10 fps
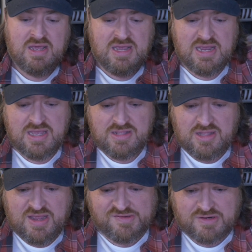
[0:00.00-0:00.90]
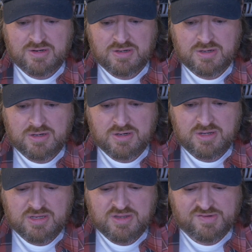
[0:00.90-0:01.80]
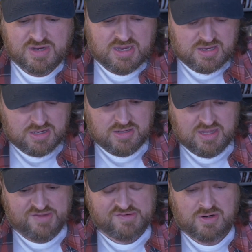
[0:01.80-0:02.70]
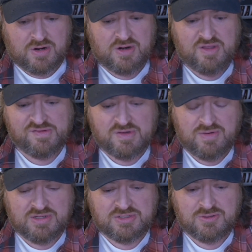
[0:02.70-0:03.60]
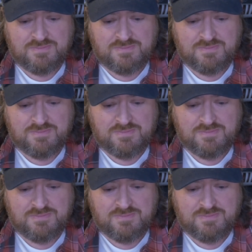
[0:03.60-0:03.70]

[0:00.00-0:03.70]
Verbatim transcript: And the last card is okay. Last card is going to